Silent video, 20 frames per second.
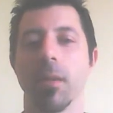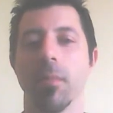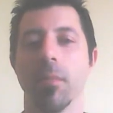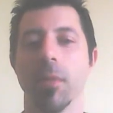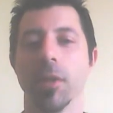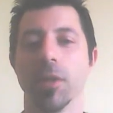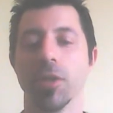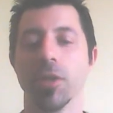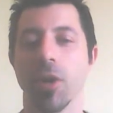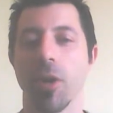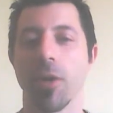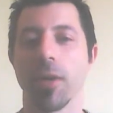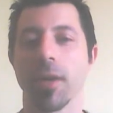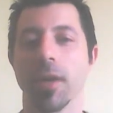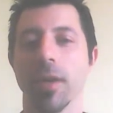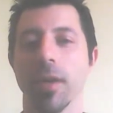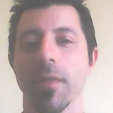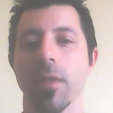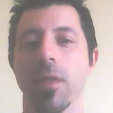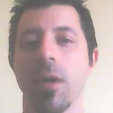
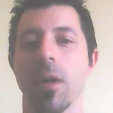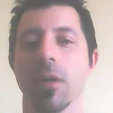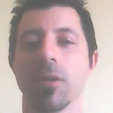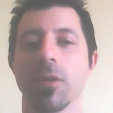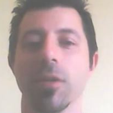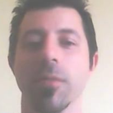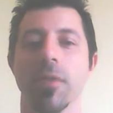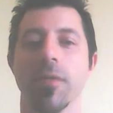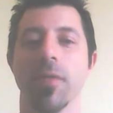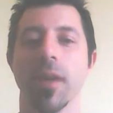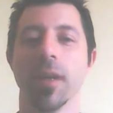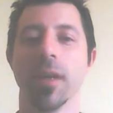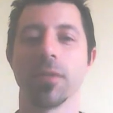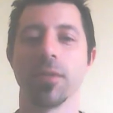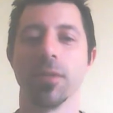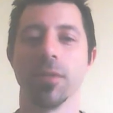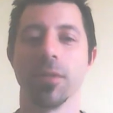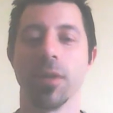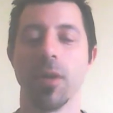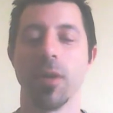majority of long-term
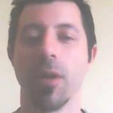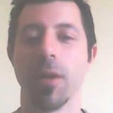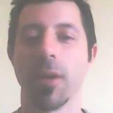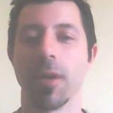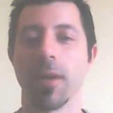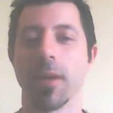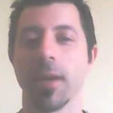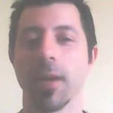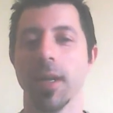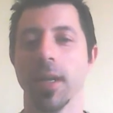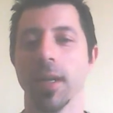investors are